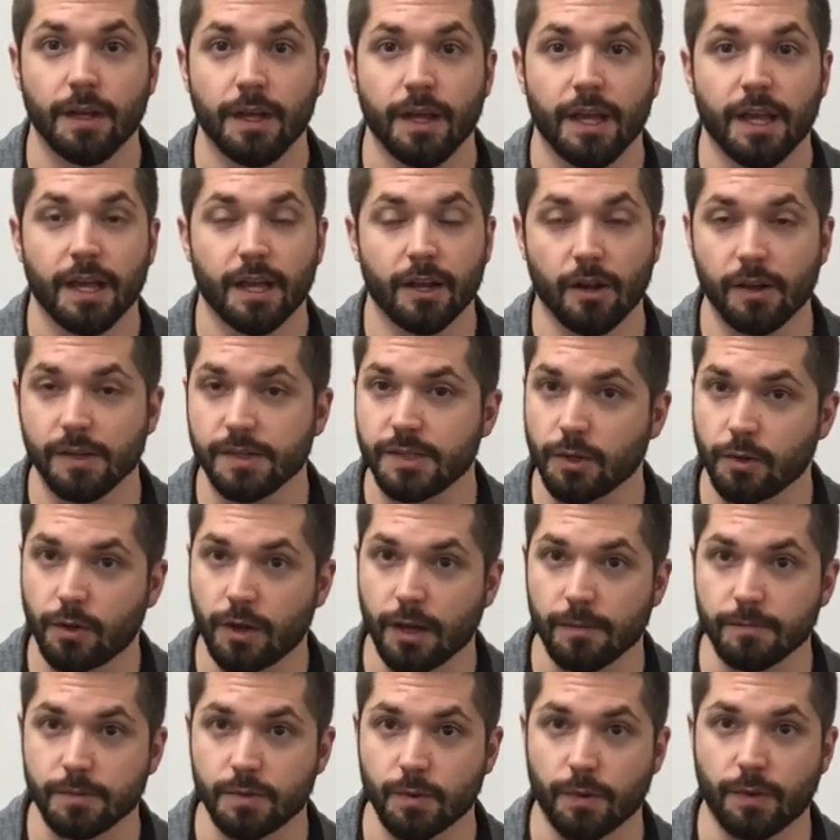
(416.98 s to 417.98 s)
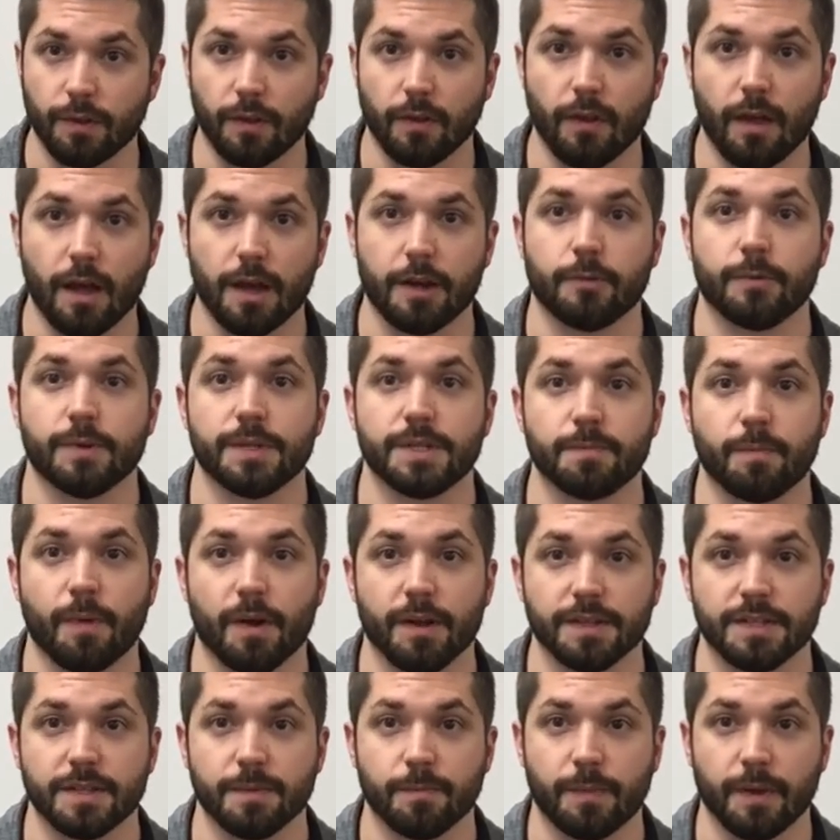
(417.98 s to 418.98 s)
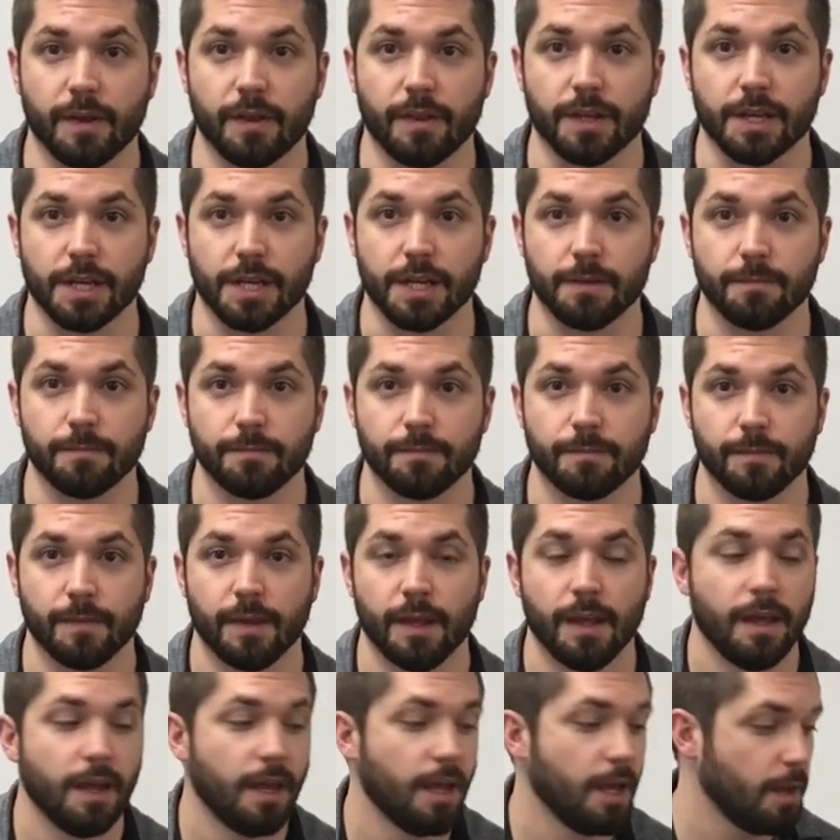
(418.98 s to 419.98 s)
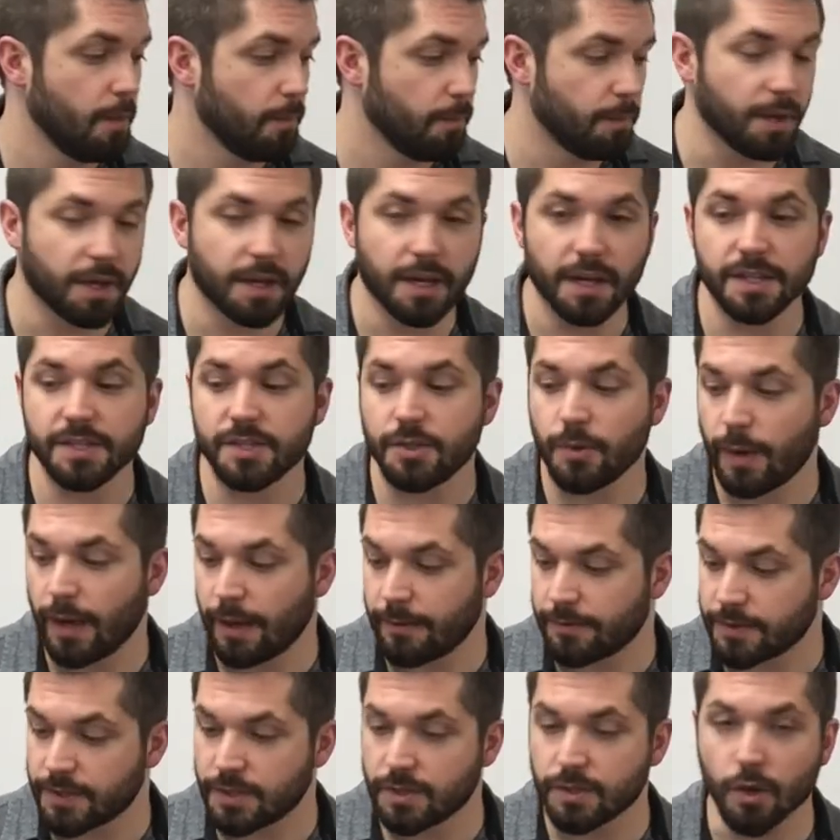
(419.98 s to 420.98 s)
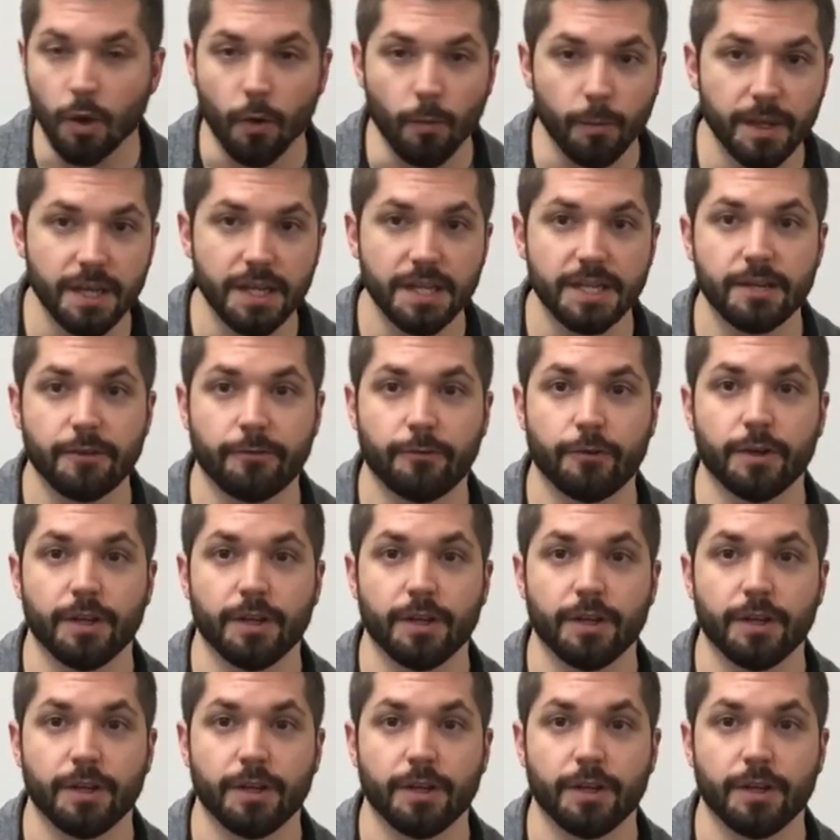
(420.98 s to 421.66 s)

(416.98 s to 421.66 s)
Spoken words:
it also comes with a lot of responsibility. Because you have so many different